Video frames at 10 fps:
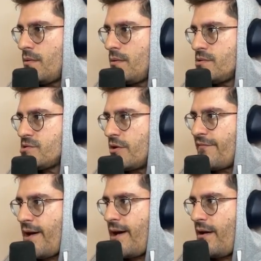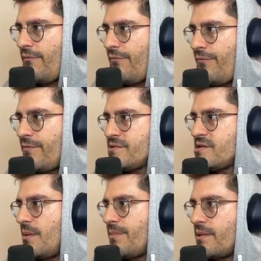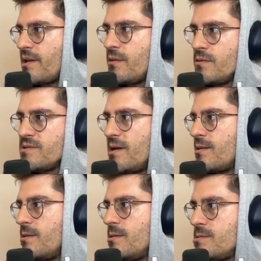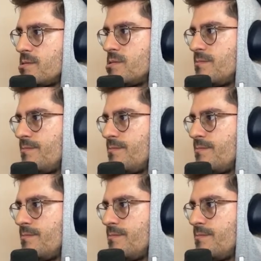So if I have something that looks like this,